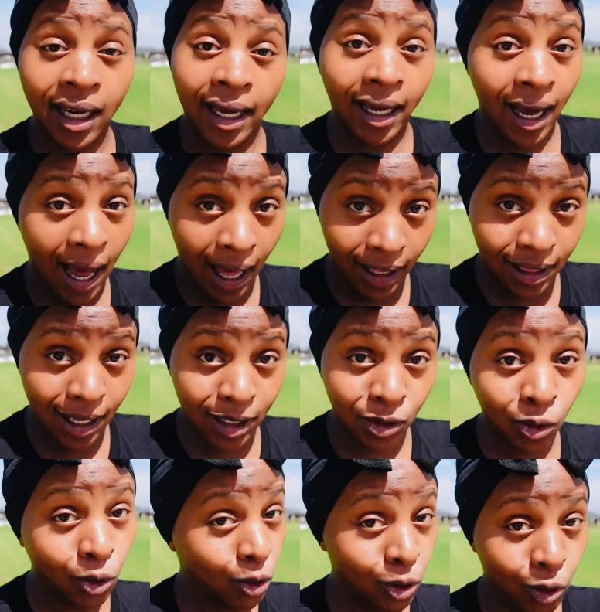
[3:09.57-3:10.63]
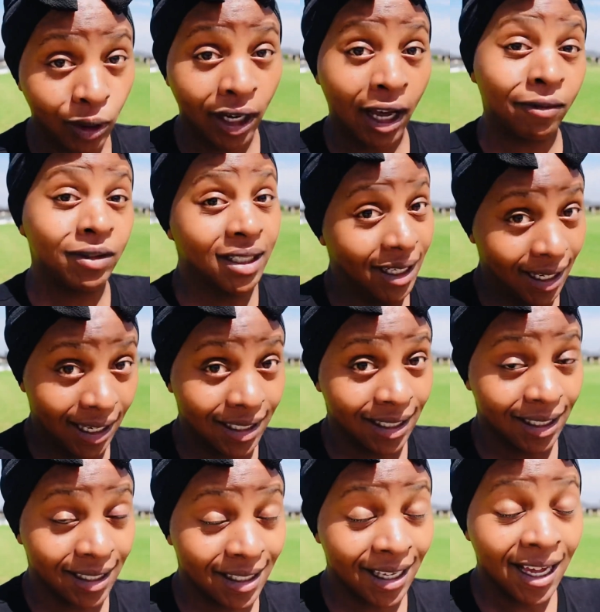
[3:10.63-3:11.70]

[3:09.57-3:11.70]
like others who don't have genetics.